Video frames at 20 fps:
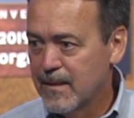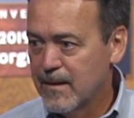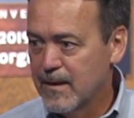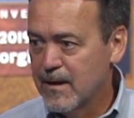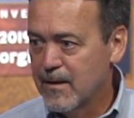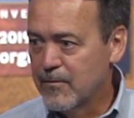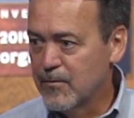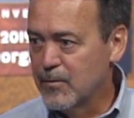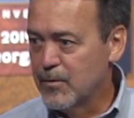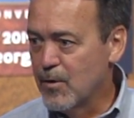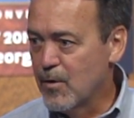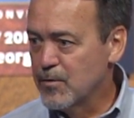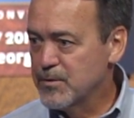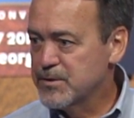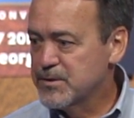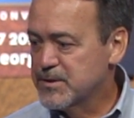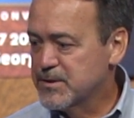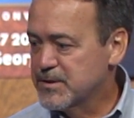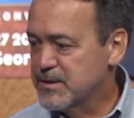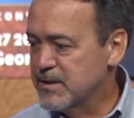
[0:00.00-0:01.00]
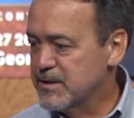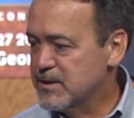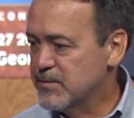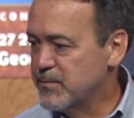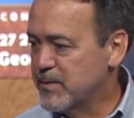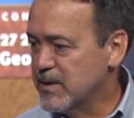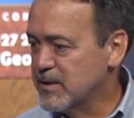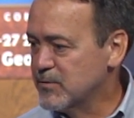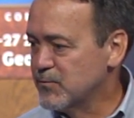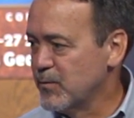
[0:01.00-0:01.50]
And they're narcissists
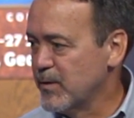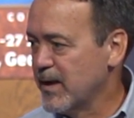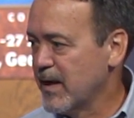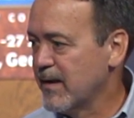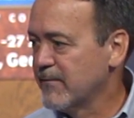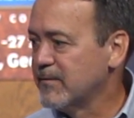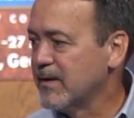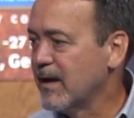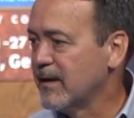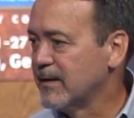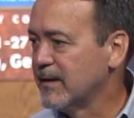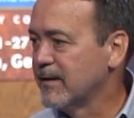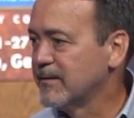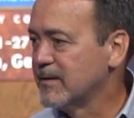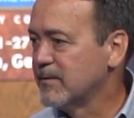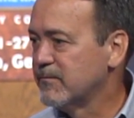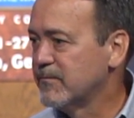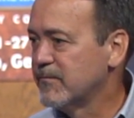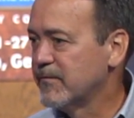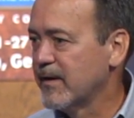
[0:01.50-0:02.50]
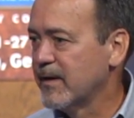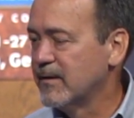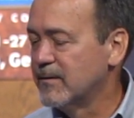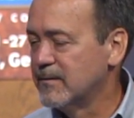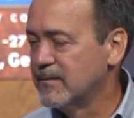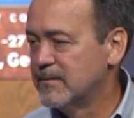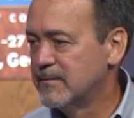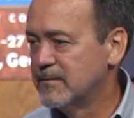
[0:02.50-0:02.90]
because we have not let them fail.